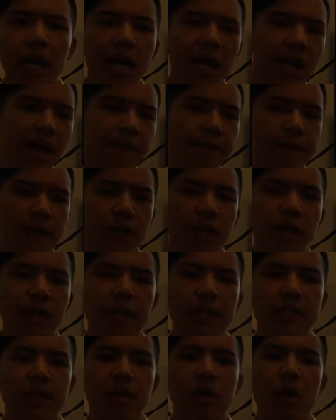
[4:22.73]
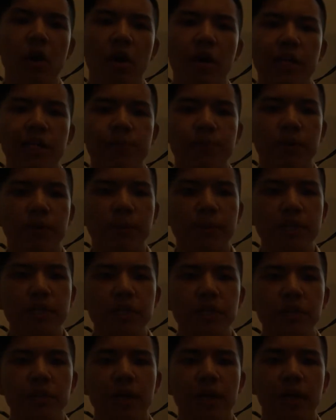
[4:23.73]
After collecting all
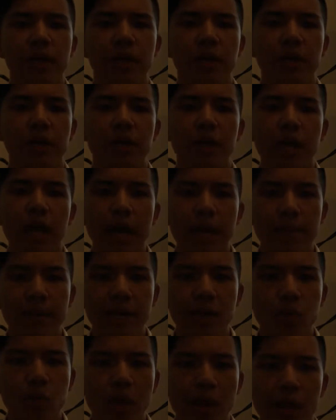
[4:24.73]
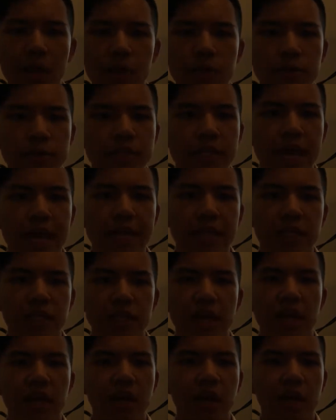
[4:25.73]
experimental data, mean values and
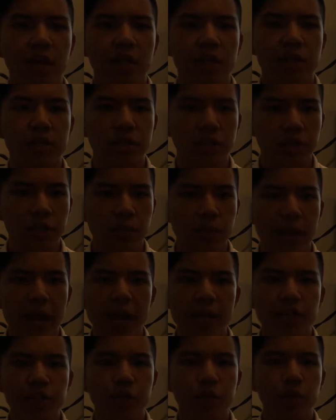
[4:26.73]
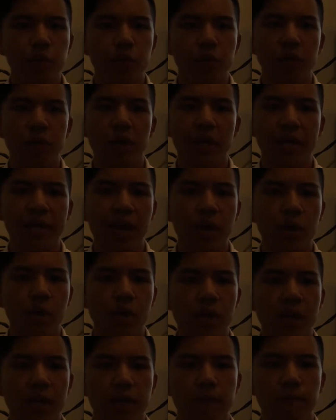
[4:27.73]
standard deviation were
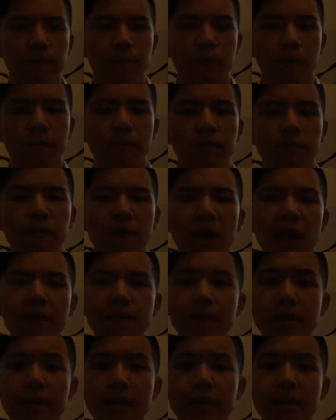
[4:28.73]
calculated from 5